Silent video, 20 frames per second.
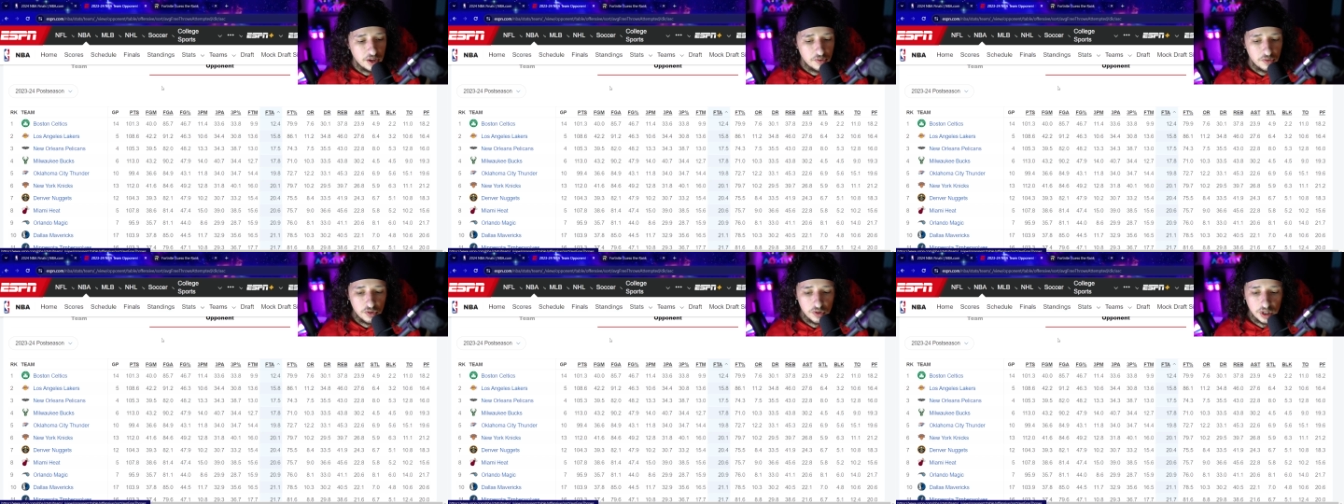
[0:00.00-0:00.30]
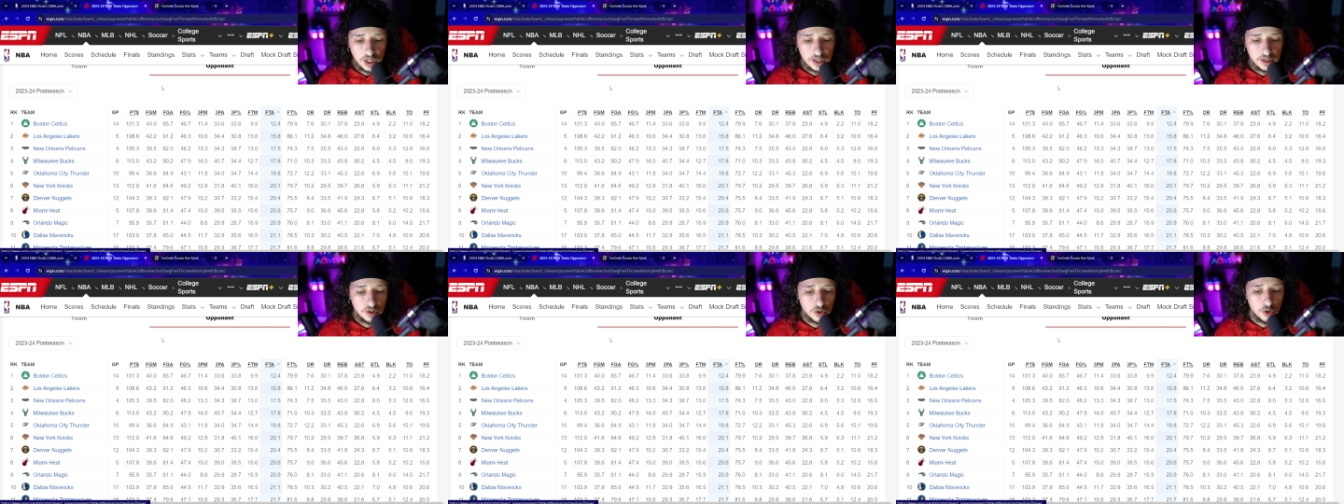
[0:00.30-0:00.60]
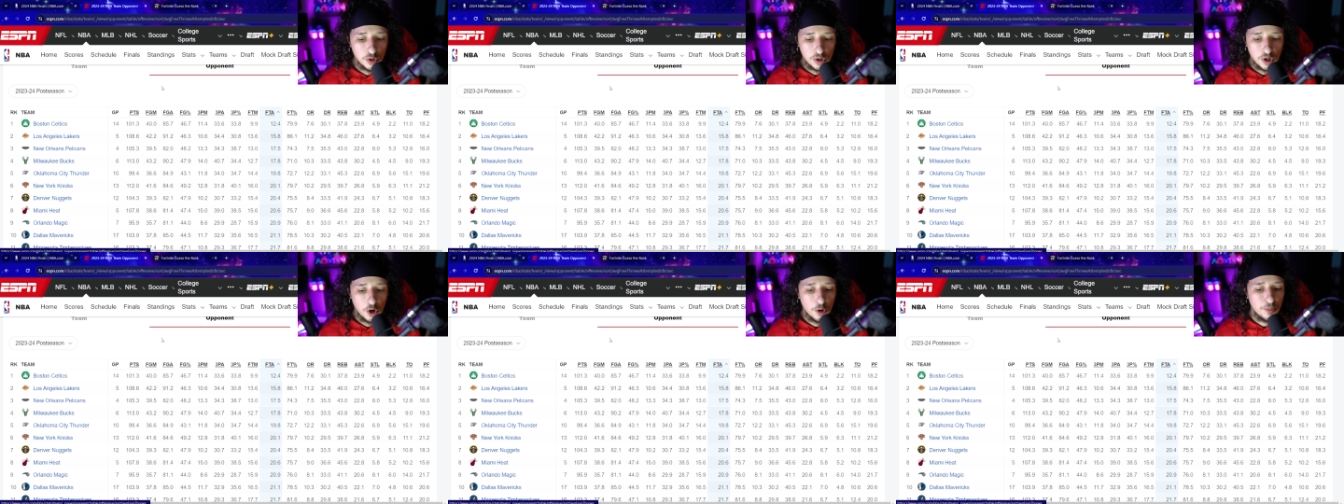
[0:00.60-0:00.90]
If you let
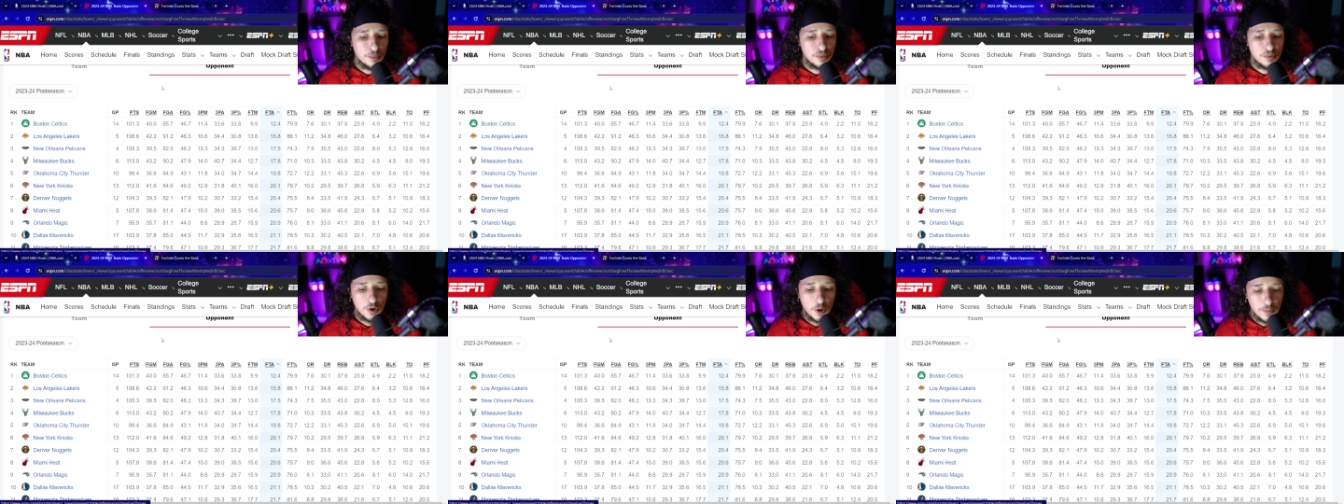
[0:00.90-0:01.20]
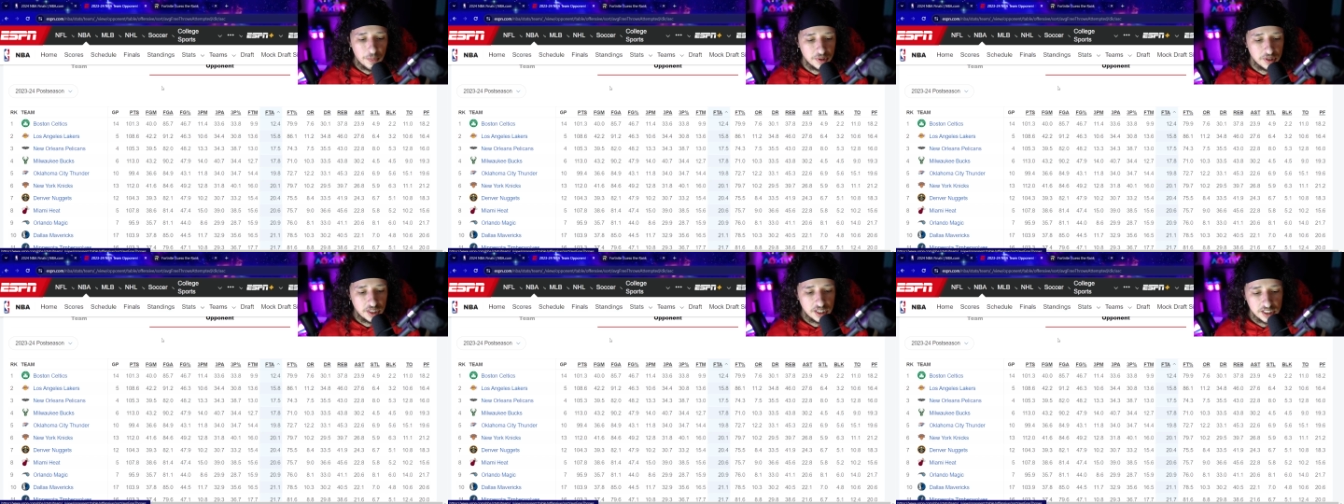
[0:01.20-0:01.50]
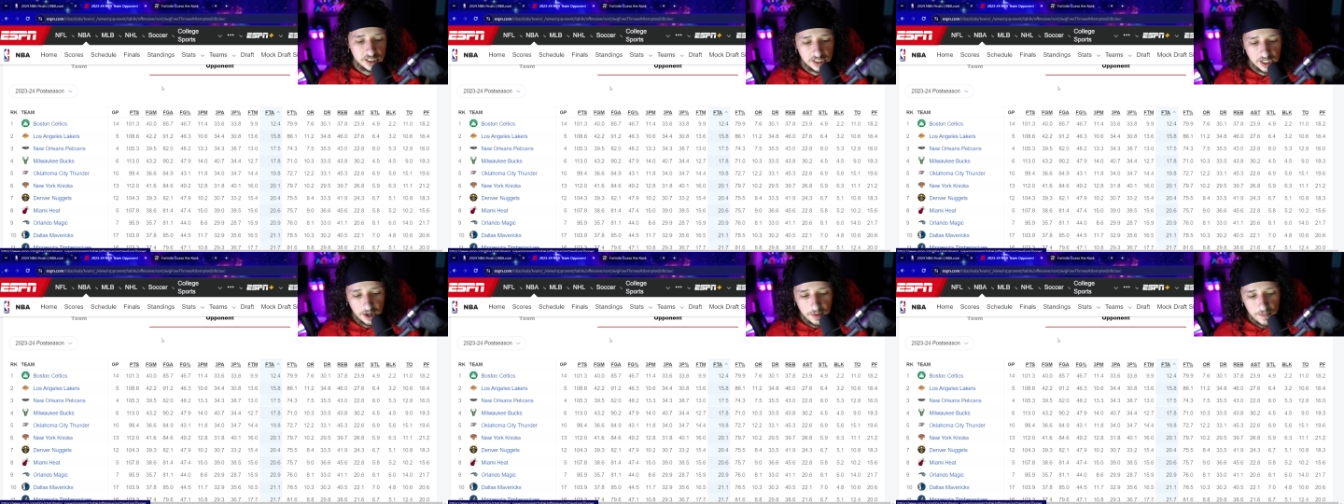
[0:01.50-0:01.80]
Luka open
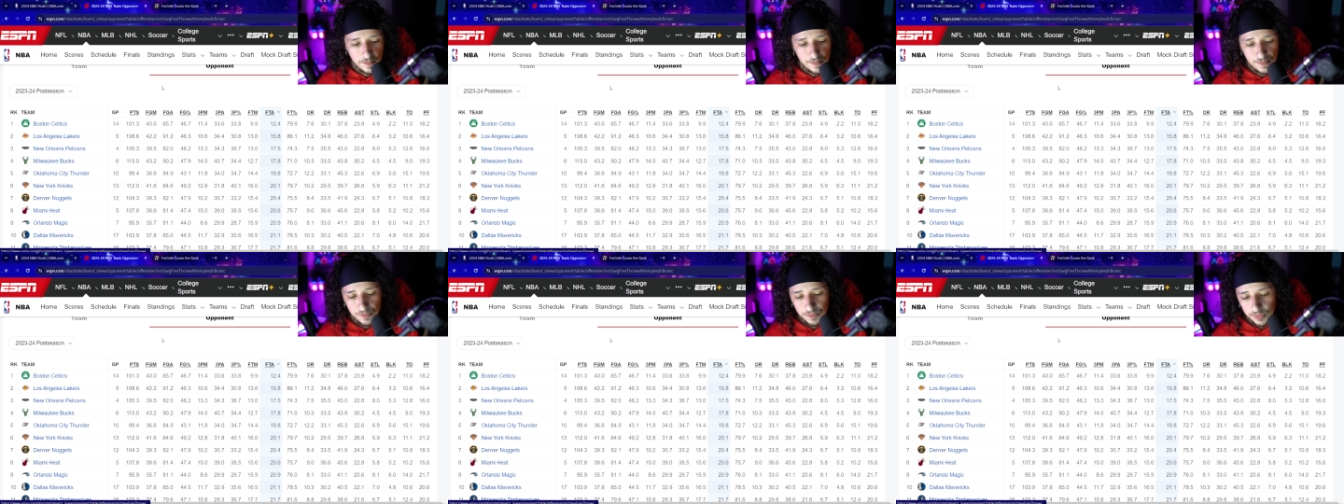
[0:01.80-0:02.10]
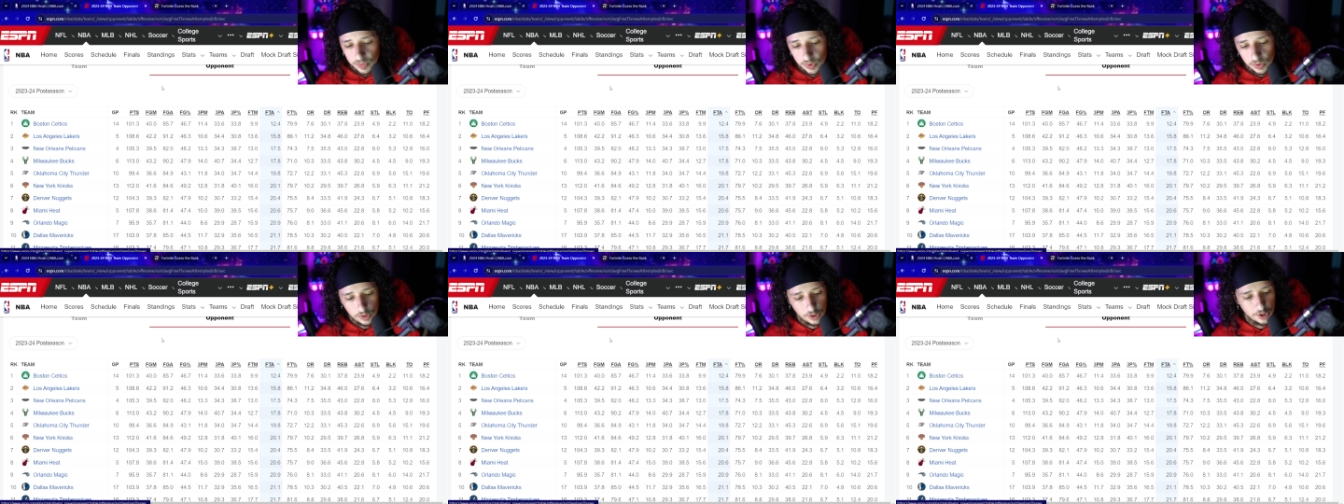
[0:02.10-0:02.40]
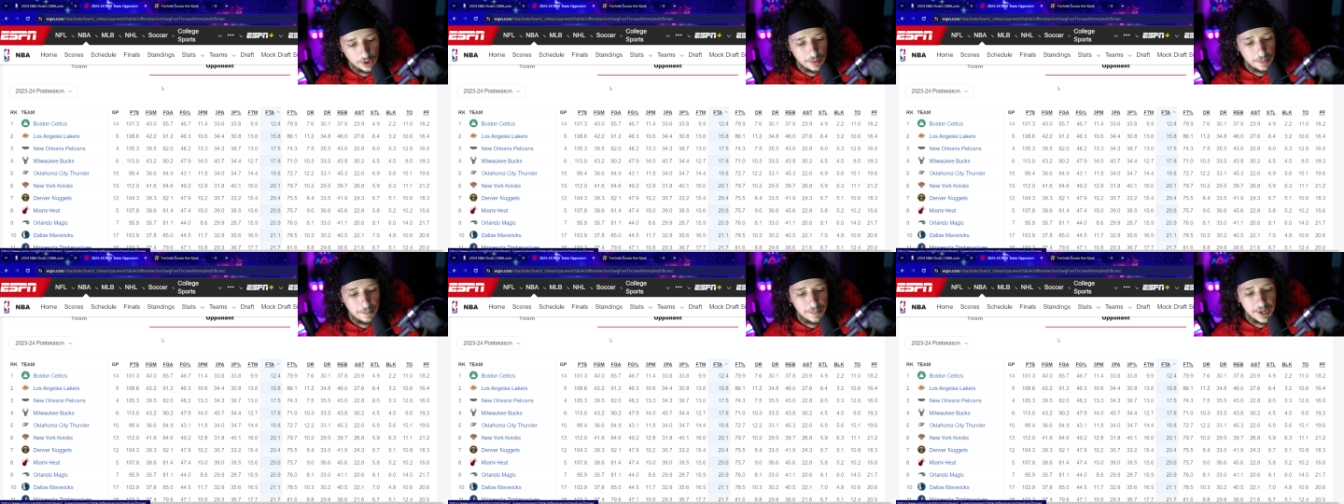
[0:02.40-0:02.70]
things up,
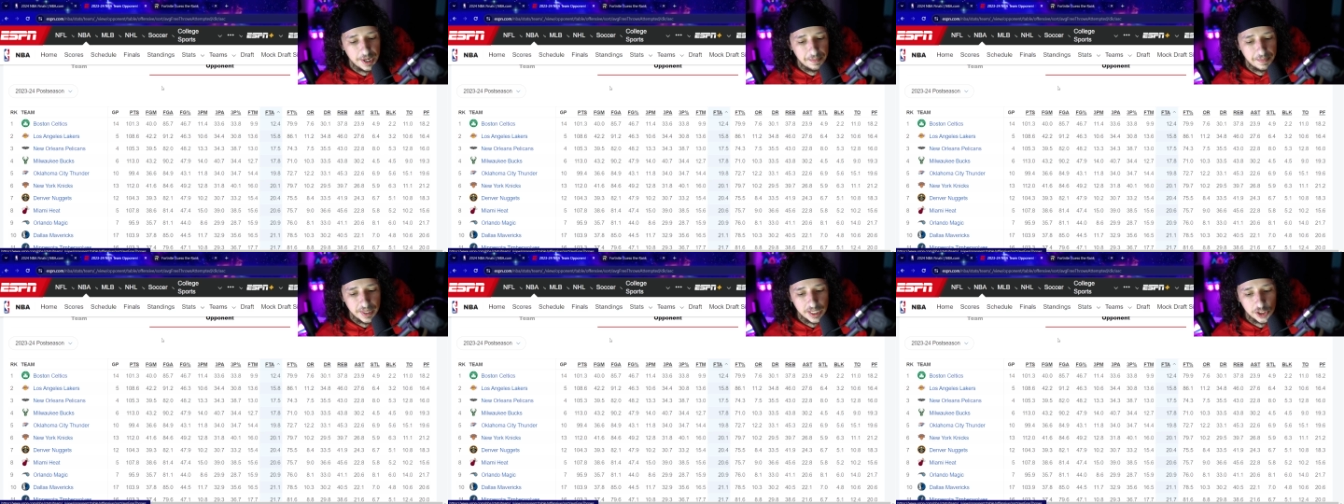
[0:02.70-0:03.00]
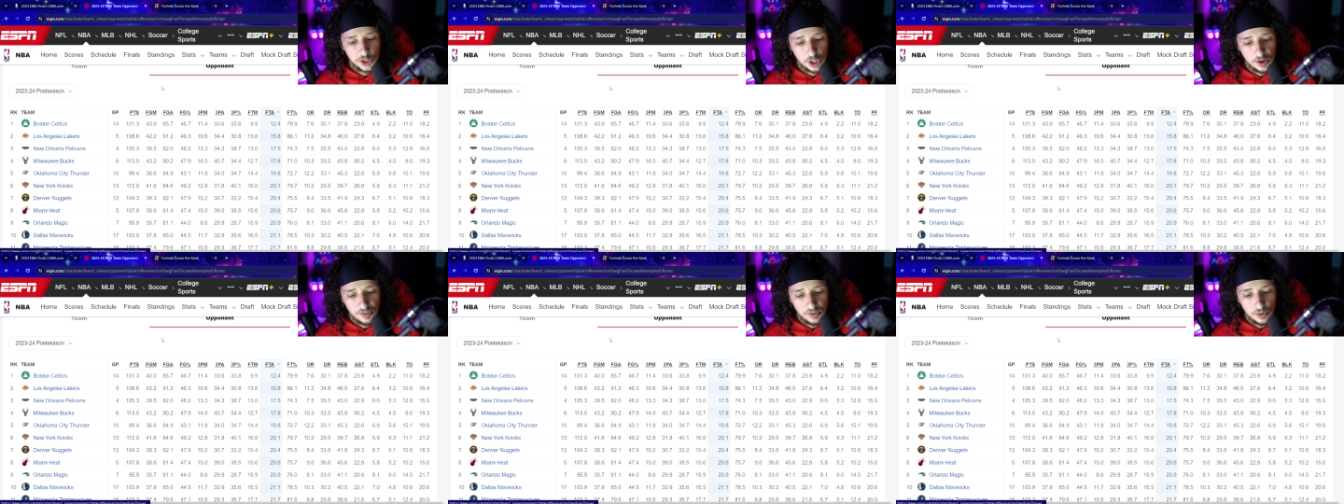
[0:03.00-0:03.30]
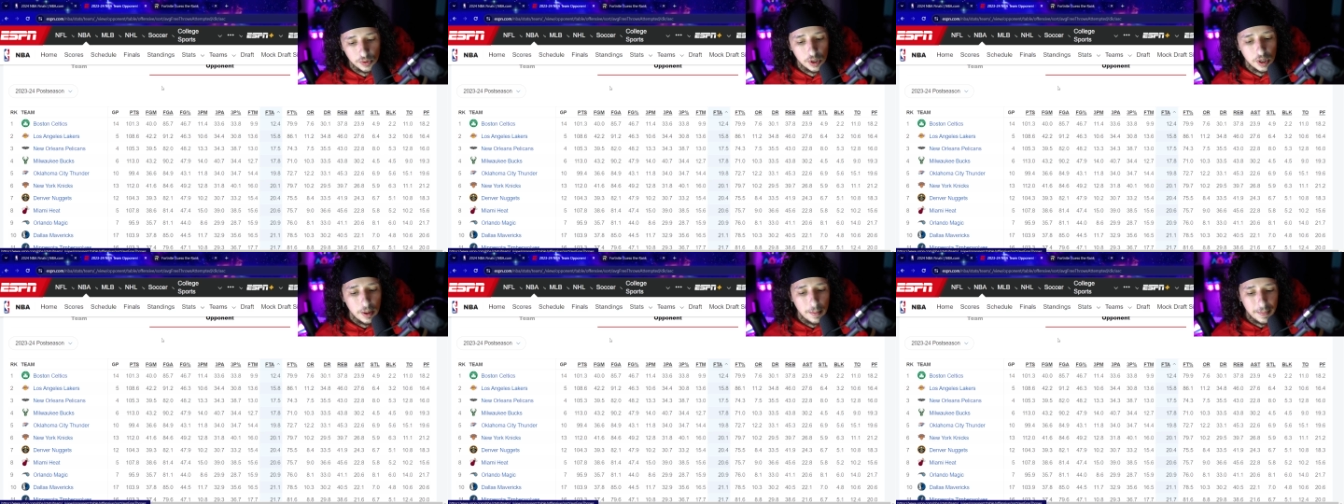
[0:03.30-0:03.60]
you're in big, big trouble.